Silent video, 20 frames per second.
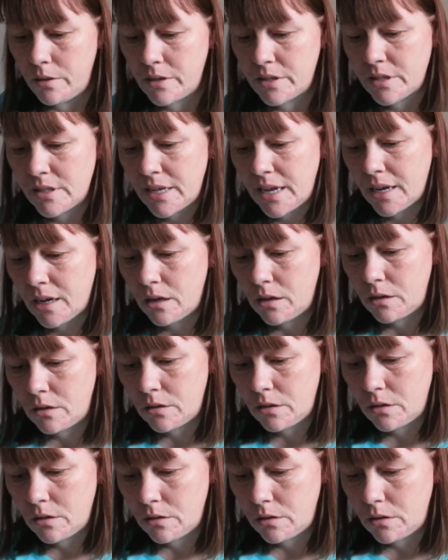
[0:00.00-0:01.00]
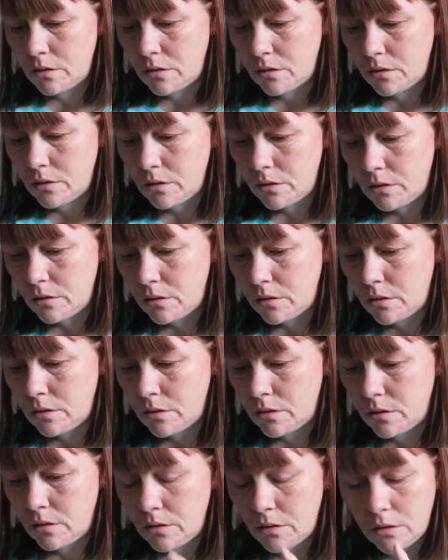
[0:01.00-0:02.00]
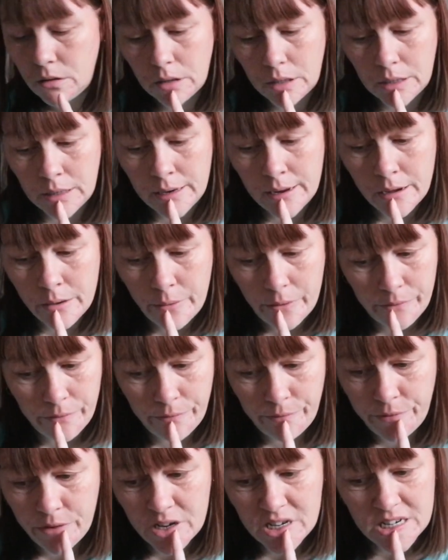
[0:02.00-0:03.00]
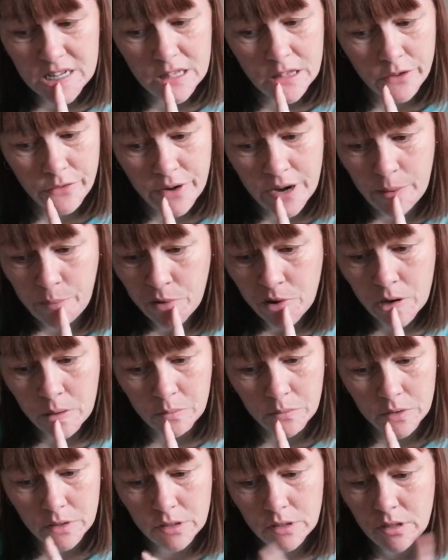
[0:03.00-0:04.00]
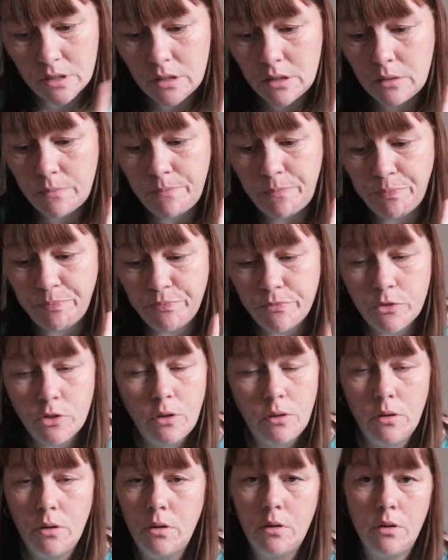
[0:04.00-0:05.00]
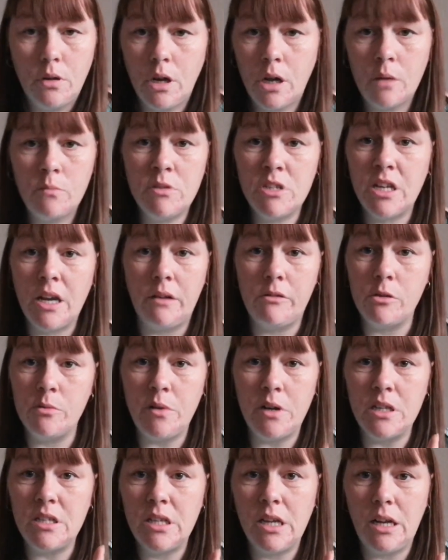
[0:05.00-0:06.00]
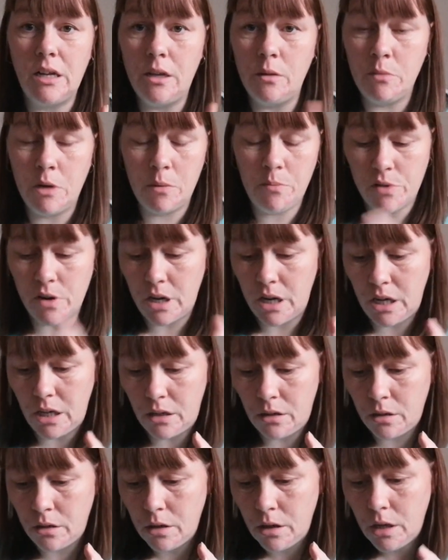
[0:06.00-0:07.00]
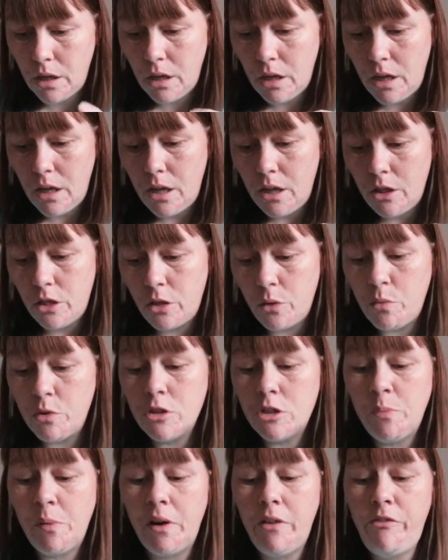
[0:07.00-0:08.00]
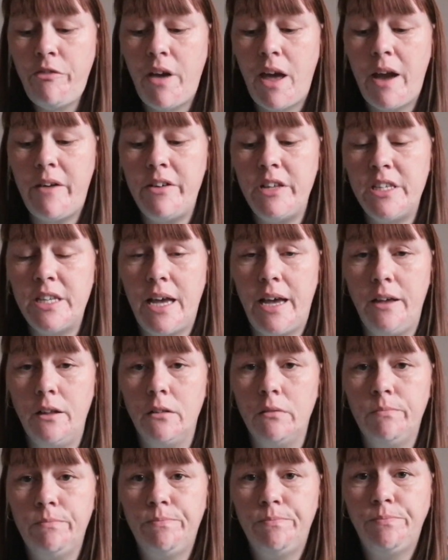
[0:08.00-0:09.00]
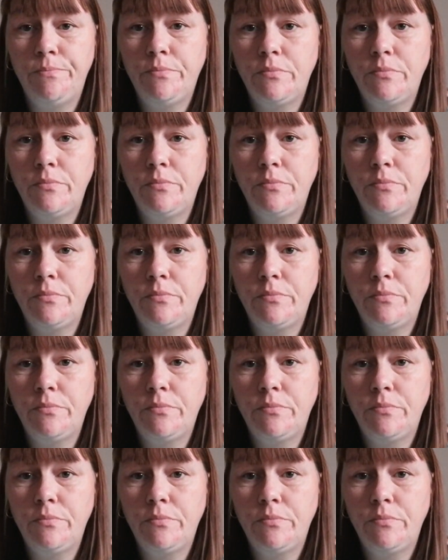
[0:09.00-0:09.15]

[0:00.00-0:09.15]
The second, no, it fitted 3 prompts. I'm terrible, I tell you, my brain. The Once Upon a Fairy Tale,